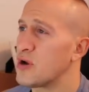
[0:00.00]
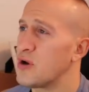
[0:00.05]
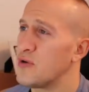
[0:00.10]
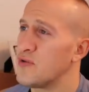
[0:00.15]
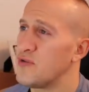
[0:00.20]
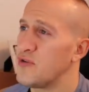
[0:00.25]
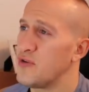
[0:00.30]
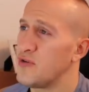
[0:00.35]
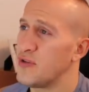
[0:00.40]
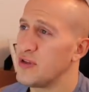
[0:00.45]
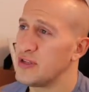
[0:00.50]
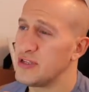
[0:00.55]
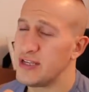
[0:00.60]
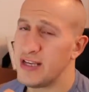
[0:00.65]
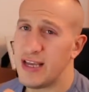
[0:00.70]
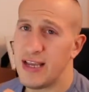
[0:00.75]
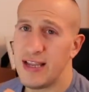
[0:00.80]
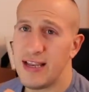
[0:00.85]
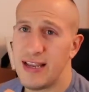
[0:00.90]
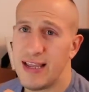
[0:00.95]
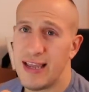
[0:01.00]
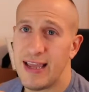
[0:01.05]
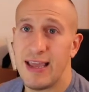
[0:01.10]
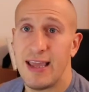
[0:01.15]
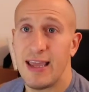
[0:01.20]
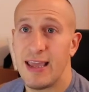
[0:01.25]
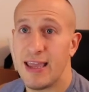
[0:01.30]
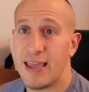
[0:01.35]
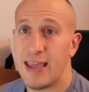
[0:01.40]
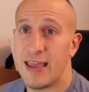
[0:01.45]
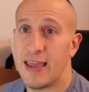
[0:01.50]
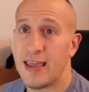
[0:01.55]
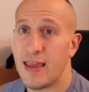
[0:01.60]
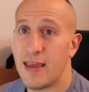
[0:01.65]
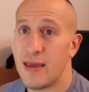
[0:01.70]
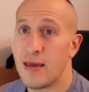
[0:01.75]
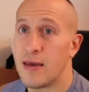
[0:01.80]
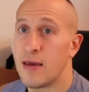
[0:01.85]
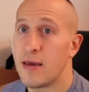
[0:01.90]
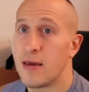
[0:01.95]
go to the
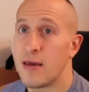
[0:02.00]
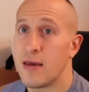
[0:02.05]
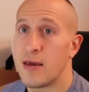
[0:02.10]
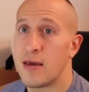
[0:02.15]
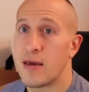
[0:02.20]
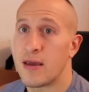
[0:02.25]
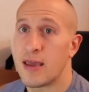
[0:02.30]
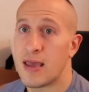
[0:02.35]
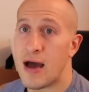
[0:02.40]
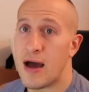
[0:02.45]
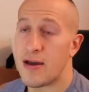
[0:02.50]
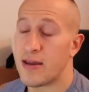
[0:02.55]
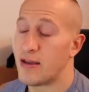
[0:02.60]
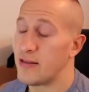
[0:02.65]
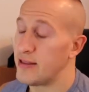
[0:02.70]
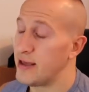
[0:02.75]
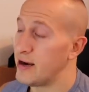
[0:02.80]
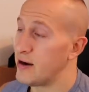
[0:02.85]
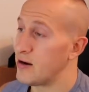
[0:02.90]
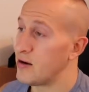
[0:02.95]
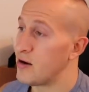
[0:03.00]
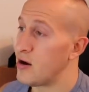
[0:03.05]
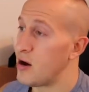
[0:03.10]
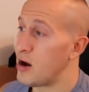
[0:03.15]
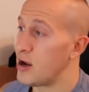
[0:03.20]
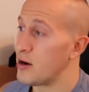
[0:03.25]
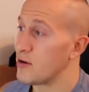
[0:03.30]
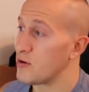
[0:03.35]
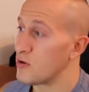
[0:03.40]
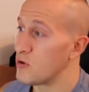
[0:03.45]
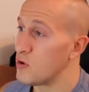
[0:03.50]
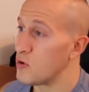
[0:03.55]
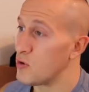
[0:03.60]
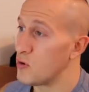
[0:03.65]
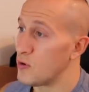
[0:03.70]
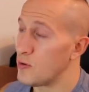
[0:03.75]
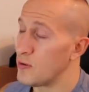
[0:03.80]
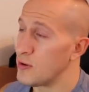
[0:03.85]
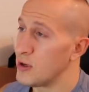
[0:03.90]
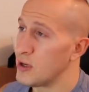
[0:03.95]
TDEE calculator on
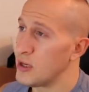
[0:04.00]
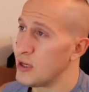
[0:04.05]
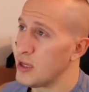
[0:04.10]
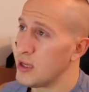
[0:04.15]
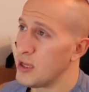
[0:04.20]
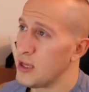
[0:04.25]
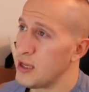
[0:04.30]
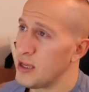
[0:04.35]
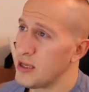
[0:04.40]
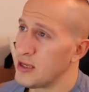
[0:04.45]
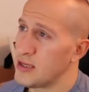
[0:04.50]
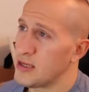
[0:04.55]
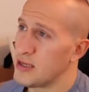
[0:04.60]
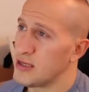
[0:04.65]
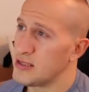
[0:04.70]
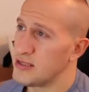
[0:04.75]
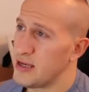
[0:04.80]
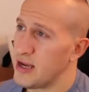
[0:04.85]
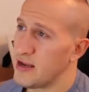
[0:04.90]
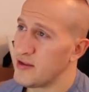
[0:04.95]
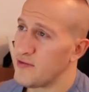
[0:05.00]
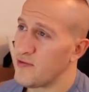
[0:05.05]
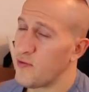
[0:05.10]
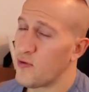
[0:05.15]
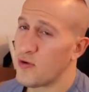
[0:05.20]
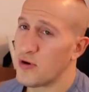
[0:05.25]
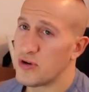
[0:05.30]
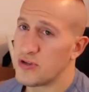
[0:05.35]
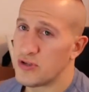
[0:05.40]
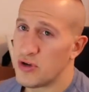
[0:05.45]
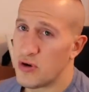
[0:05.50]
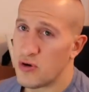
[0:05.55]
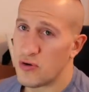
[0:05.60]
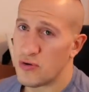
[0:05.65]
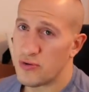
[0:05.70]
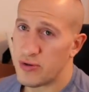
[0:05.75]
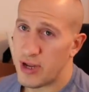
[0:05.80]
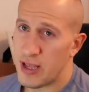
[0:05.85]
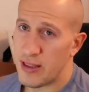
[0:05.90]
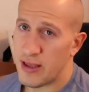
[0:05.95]
Google. It stands for Total
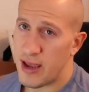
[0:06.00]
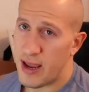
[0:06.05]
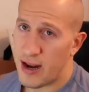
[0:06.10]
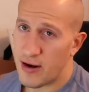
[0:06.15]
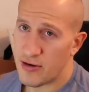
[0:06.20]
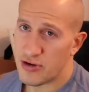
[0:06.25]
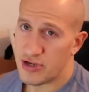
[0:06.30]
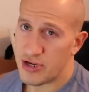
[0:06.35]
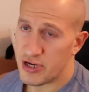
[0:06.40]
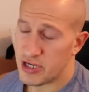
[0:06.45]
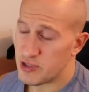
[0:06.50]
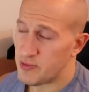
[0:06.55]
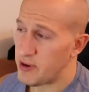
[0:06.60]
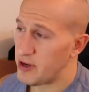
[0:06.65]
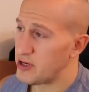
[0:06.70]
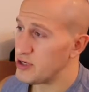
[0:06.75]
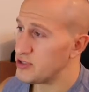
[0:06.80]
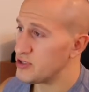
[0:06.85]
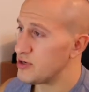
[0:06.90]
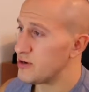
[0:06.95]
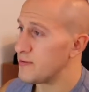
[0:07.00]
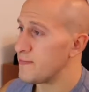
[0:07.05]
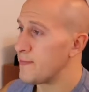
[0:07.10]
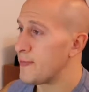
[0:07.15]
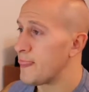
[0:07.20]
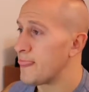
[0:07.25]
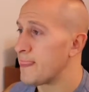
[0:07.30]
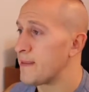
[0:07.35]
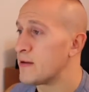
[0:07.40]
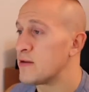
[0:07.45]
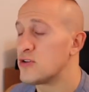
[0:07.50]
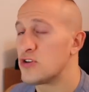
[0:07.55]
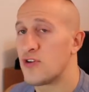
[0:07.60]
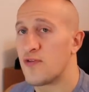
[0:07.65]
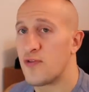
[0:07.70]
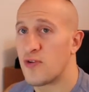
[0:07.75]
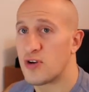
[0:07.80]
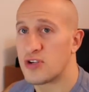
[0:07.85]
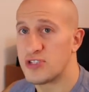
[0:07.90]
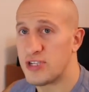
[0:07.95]
Daily Energy Expenditure. So
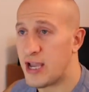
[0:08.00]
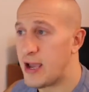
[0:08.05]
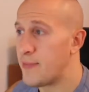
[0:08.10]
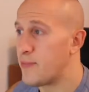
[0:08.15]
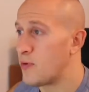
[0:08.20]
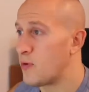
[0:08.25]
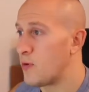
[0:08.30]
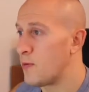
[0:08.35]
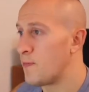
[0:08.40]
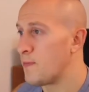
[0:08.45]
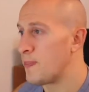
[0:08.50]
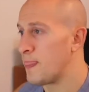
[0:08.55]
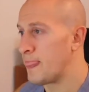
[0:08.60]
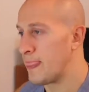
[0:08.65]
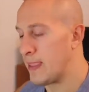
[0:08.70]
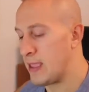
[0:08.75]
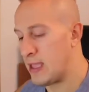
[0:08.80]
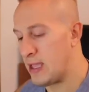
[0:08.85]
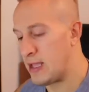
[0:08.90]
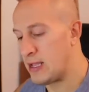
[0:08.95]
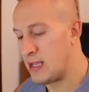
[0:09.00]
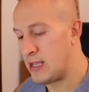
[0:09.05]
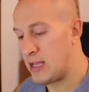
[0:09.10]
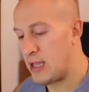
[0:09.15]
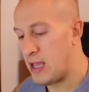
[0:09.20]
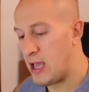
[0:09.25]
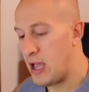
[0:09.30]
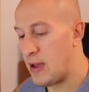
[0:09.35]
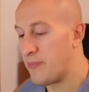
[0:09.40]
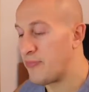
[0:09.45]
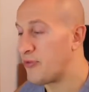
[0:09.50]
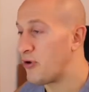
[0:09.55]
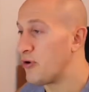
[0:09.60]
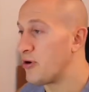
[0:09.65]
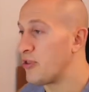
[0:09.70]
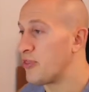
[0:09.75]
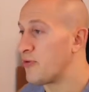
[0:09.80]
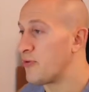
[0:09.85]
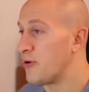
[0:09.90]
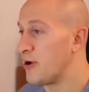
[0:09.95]
for example, I'm
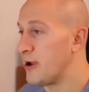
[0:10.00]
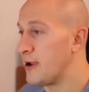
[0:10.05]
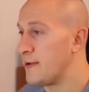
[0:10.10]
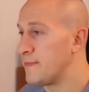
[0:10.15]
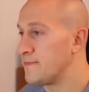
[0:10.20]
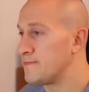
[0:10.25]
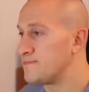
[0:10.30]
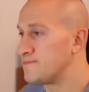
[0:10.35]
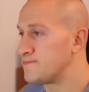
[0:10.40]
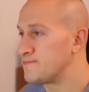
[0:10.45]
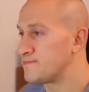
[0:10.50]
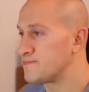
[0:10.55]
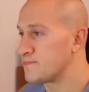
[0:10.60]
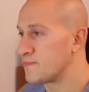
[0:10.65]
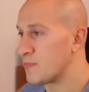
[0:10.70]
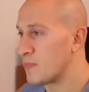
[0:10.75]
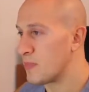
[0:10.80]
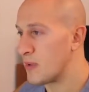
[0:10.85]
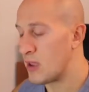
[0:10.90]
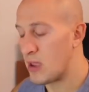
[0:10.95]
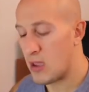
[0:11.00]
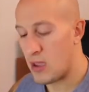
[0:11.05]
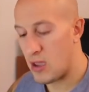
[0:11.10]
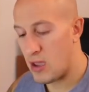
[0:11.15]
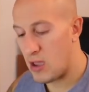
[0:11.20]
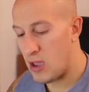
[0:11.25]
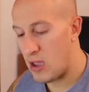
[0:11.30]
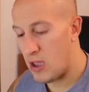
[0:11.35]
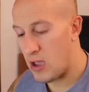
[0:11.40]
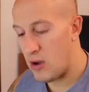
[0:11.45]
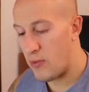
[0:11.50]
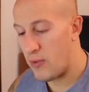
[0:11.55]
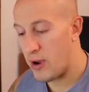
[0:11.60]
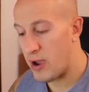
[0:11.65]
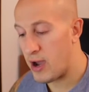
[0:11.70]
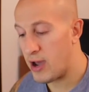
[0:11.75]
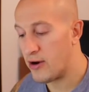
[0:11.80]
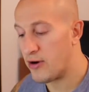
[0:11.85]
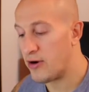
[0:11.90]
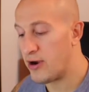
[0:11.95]
33, weigh
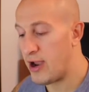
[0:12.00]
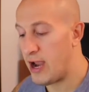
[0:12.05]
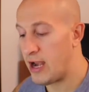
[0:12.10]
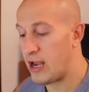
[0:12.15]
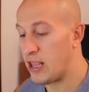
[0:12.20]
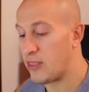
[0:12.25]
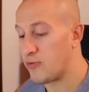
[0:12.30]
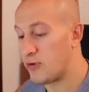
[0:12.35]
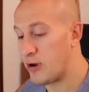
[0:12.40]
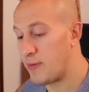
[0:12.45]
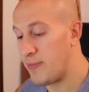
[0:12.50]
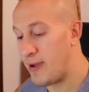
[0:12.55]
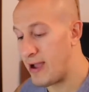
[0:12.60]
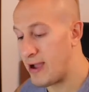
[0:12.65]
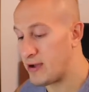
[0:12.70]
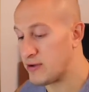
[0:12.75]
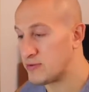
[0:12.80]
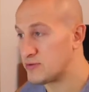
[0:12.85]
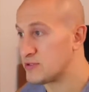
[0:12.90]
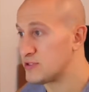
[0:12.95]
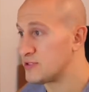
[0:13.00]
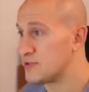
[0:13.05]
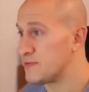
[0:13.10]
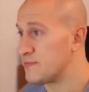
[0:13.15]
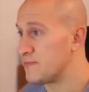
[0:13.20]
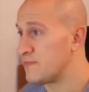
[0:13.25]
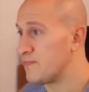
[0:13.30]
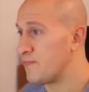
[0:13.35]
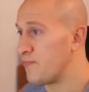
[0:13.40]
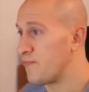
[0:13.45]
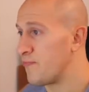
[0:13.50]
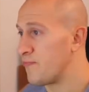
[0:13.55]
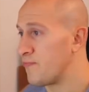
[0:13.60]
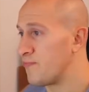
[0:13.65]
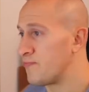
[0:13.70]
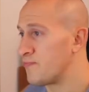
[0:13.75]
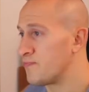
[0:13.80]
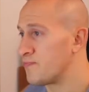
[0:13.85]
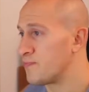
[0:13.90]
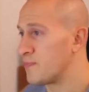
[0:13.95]
183 pounds,
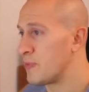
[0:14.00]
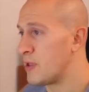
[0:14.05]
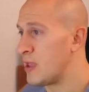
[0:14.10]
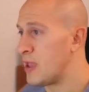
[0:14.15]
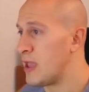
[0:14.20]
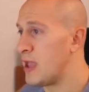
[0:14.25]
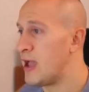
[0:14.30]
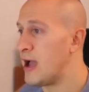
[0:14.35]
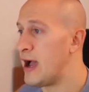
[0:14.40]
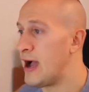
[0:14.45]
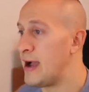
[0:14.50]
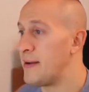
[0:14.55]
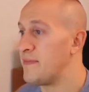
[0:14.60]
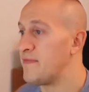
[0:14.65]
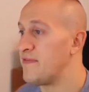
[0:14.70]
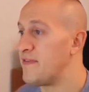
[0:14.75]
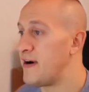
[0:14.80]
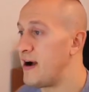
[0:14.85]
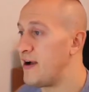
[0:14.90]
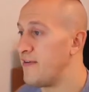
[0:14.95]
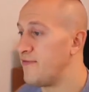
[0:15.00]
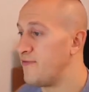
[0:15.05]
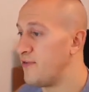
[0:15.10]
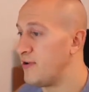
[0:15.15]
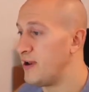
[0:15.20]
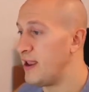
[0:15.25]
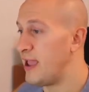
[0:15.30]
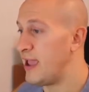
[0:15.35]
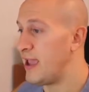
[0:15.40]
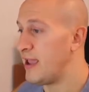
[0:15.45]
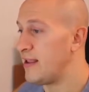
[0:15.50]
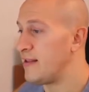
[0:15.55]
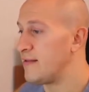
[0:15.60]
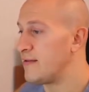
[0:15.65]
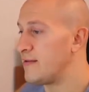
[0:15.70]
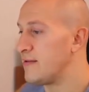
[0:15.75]
I'm 5'8".